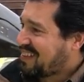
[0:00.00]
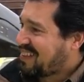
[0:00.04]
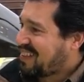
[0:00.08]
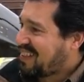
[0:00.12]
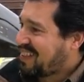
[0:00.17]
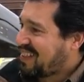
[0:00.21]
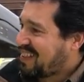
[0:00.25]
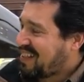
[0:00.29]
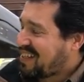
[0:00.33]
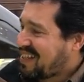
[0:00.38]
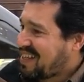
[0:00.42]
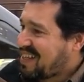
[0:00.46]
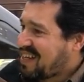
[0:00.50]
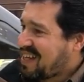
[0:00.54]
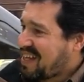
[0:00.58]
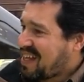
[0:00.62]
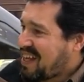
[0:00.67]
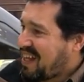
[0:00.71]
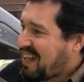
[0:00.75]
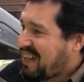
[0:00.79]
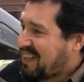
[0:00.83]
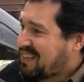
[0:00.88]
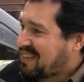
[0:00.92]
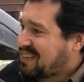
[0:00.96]

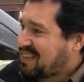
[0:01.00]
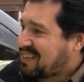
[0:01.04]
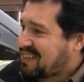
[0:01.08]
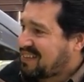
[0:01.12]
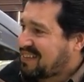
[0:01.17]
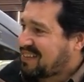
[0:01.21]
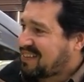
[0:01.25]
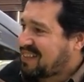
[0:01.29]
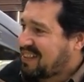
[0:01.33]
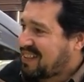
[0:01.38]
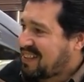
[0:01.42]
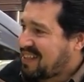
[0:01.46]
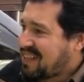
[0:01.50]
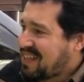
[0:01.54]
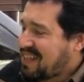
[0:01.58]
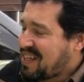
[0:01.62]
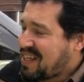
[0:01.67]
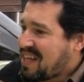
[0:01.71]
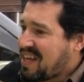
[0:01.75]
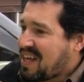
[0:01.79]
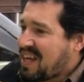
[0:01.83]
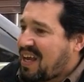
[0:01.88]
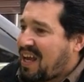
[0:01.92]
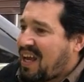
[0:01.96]

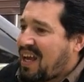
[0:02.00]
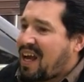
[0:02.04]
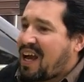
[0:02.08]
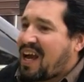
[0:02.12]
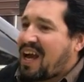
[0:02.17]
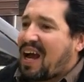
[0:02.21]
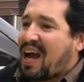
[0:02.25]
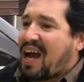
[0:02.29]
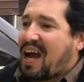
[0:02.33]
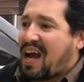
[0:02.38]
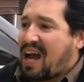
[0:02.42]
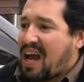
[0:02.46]
(not speaking)